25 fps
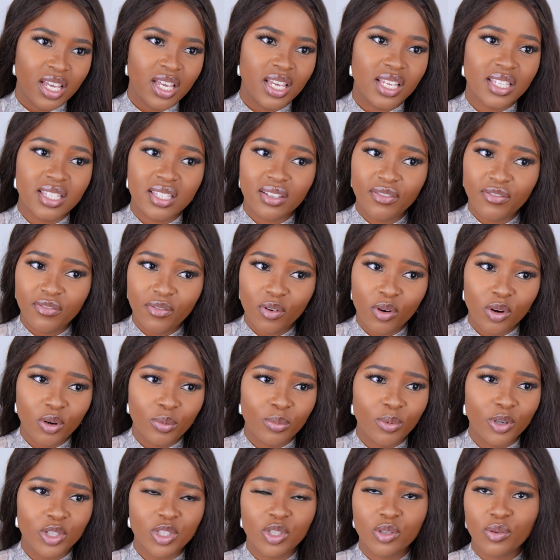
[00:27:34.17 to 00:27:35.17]
It's
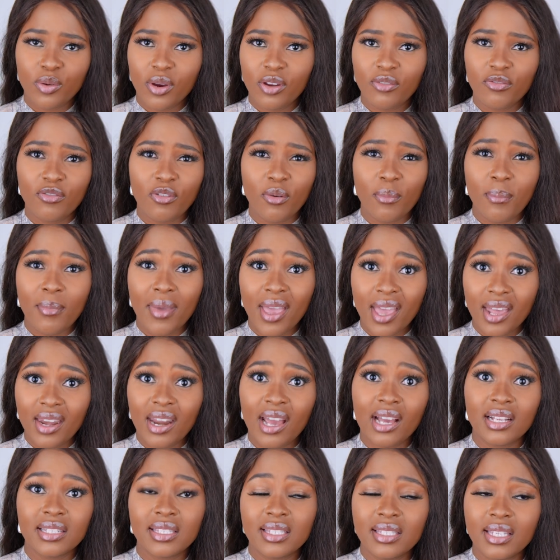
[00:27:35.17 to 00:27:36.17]
affordable, it's great for men,
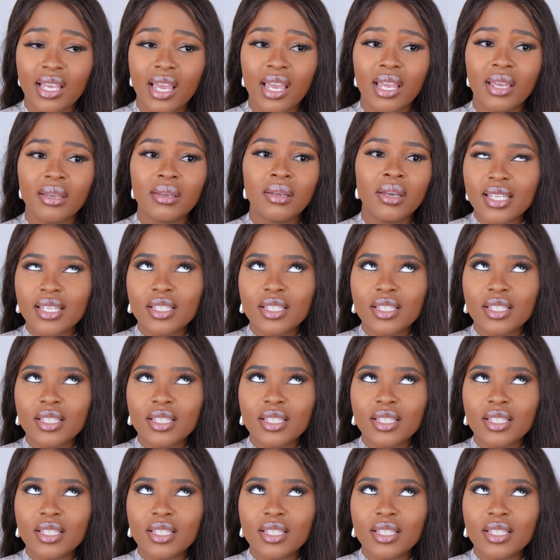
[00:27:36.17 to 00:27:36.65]
I'd say.